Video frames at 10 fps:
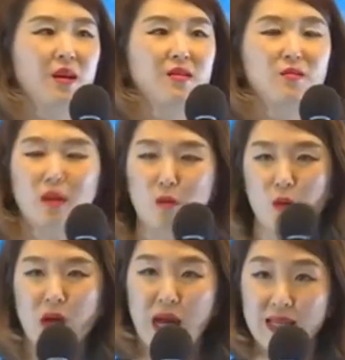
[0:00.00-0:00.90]
And then they
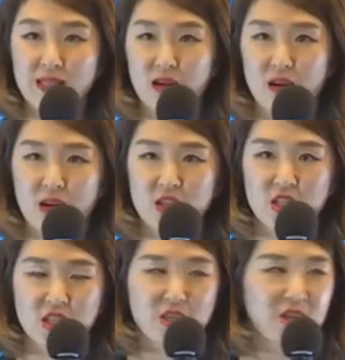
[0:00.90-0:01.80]
want
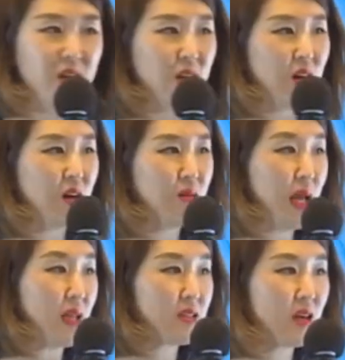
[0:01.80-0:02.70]
anti-aging,
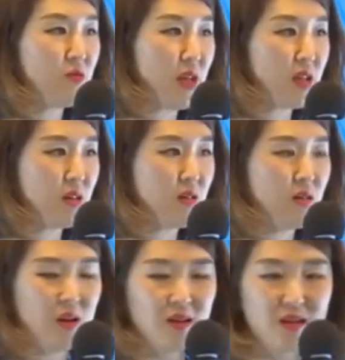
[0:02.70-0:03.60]

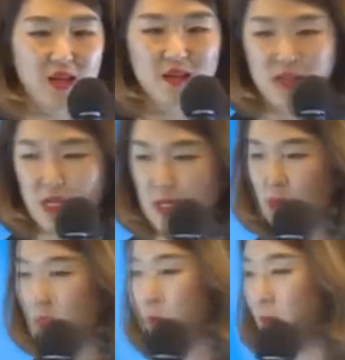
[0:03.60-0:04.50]
anti-wrinkle, then they take them
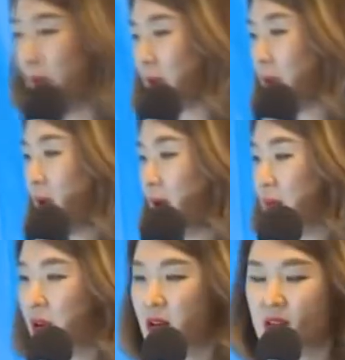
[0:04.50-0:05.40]
to the back,
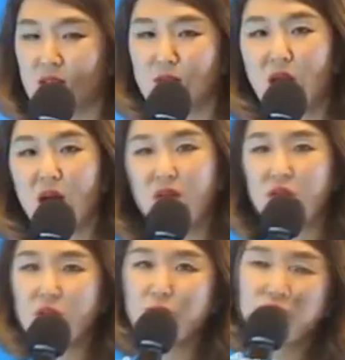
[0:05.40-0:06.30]
and there's some
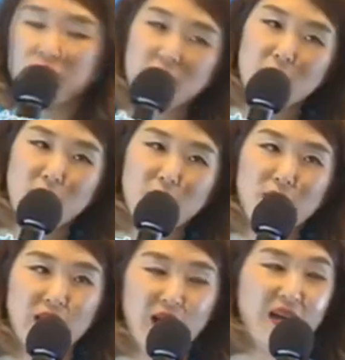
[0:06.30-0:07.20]
other premium
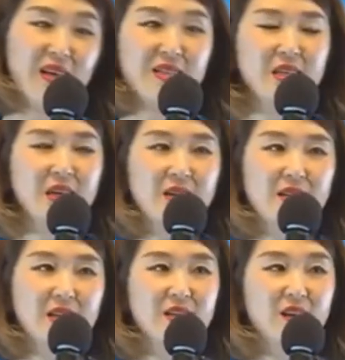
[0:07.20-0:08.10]
lines
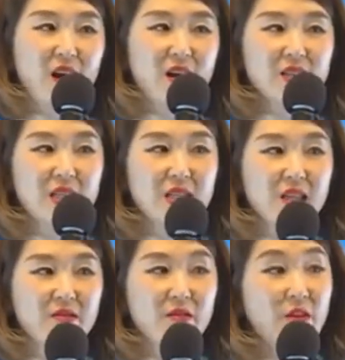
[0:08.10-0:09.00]
that can cost
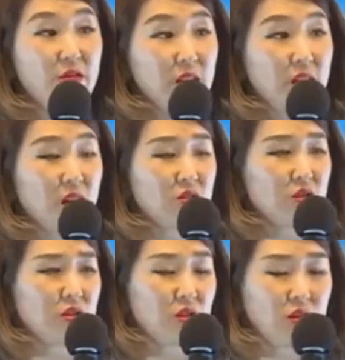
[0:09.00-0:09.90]
anything from
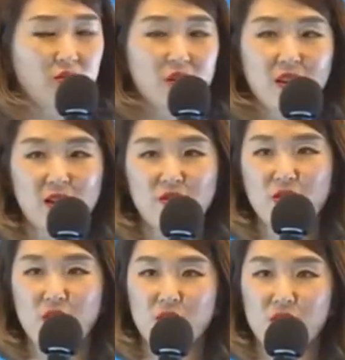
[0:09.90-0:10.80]
$1,500 to
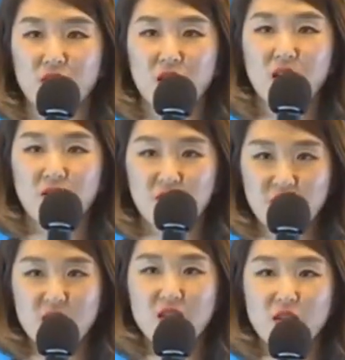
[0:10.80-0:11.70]
$3,000. You
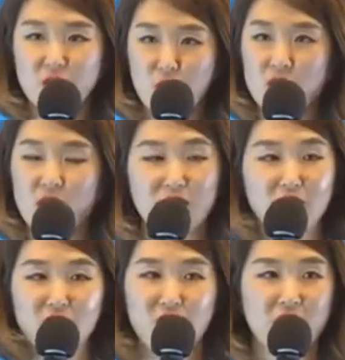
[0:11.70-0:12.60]
visit the stores
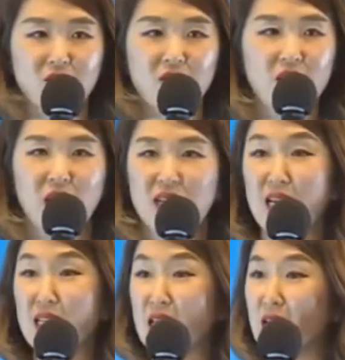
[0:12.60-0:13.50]
and you know. I
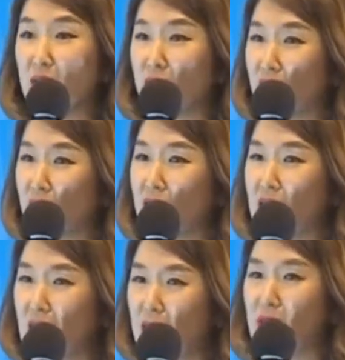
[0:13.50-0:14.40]
can't name the
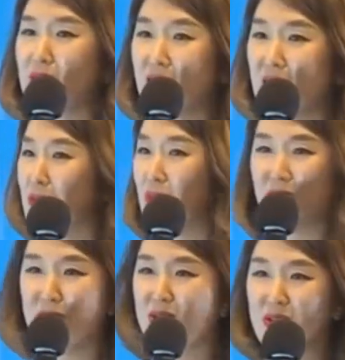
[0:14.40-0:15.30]
names of the lines,
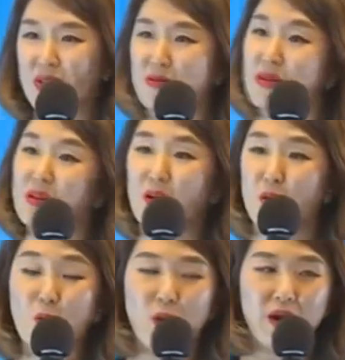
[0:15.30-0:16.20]
but I'm sure you are
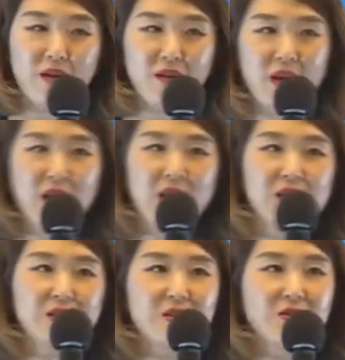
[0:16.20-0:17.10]
aware.
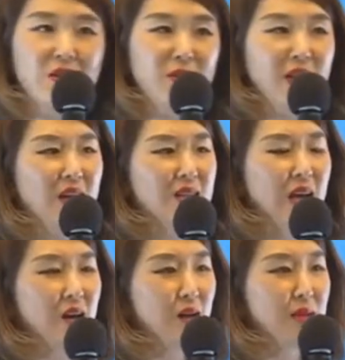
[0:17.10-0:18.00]
So they've been asked,
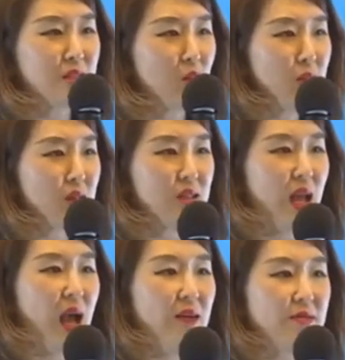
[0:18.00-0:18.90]
how come Atomy doesn't
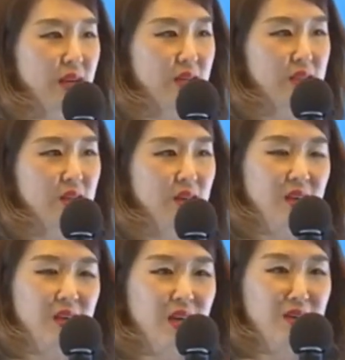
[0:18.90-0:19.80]
have that?
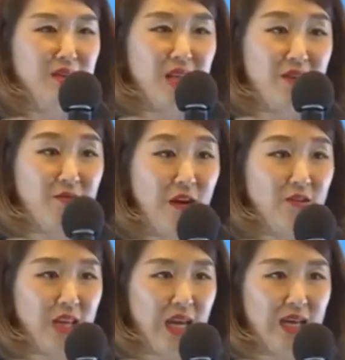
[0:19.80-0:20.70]
And then I
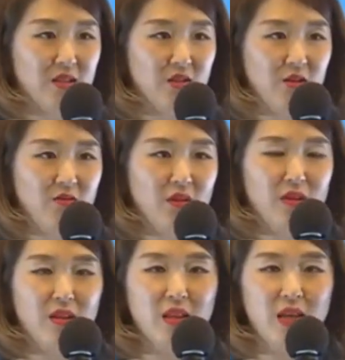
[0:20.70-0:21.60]
found the answer
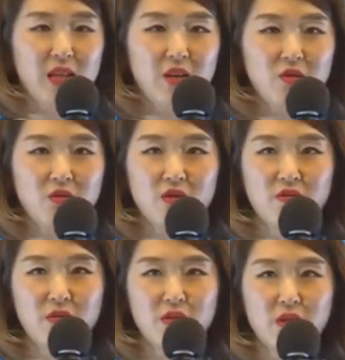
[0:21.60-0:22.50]
from the lady who's
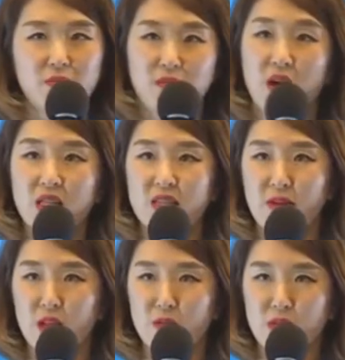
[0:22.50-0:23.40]
from the product
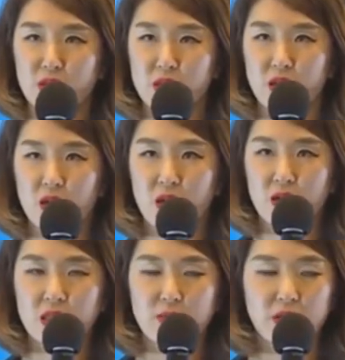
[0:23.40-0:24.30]
development
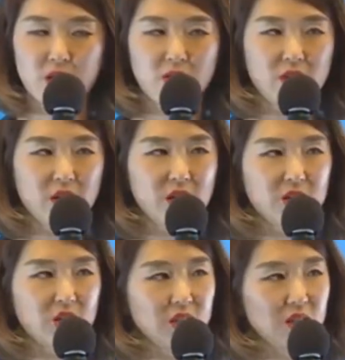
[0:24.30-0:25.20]
team in Korea,
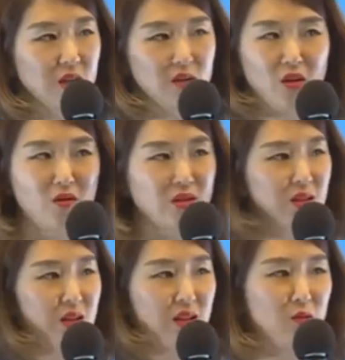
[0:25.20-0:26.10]
and she said, no, it's
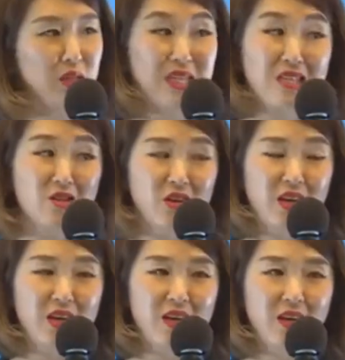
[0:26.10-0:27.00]
not like we didn't
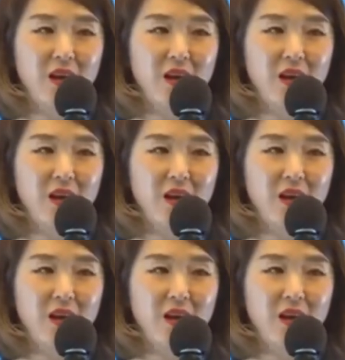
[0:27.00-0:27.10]
try.